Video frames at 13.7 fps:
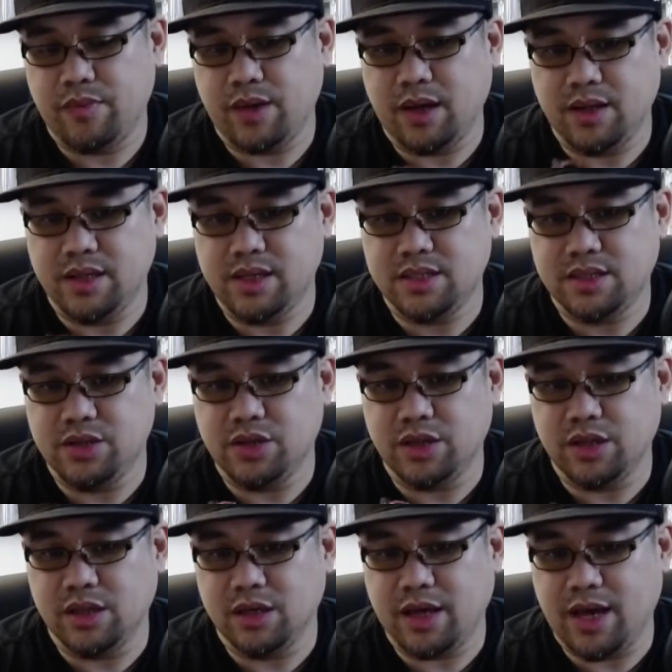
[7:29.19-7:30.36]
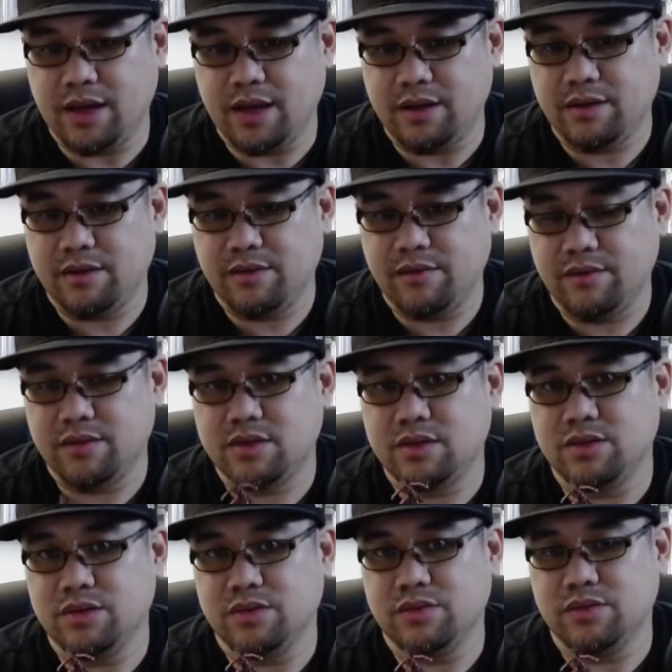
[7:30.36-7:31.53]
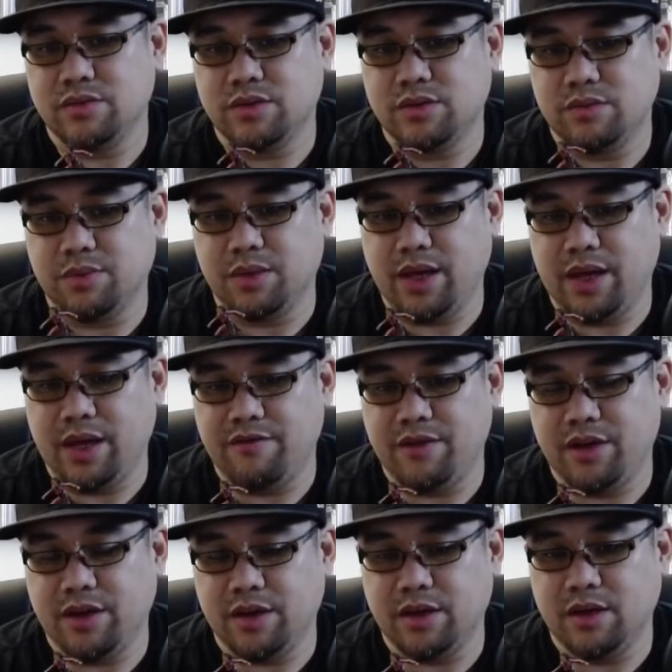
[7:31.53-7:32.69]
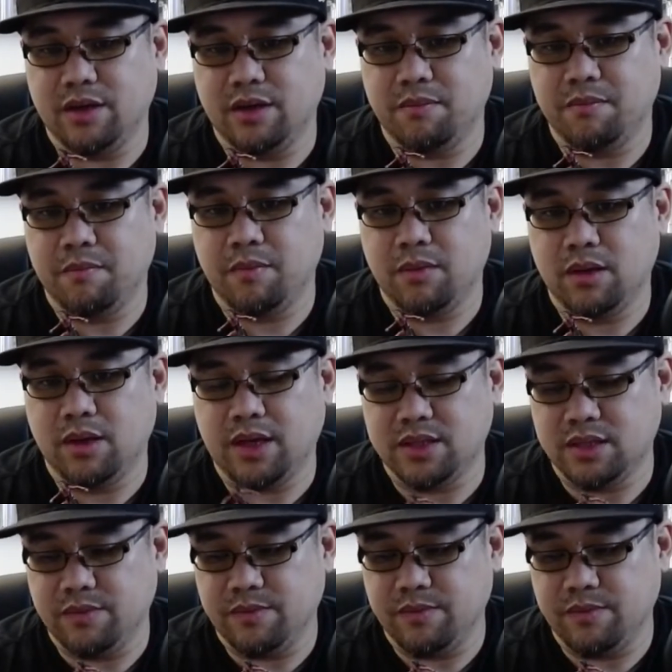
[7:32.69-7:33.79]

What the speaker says: at least you can look at to play if you're going to look at some